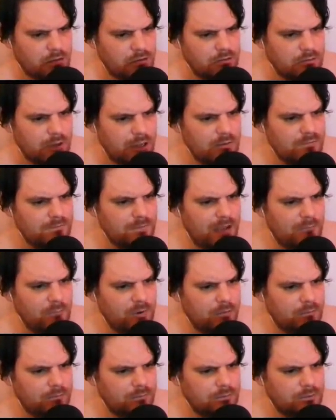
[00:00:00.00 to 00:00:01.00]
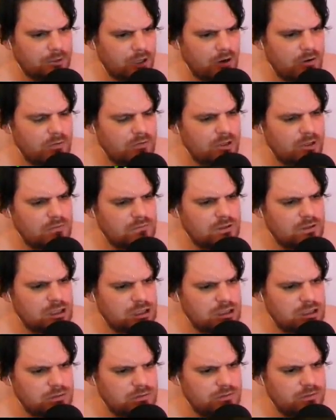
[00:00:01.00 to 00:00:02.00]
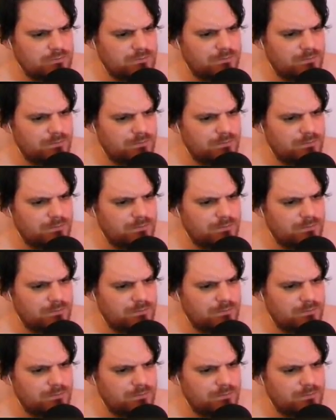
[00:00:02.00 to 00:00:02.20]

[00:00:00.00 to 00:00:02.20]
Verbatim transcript: Do any of them have... what? No, don't... No!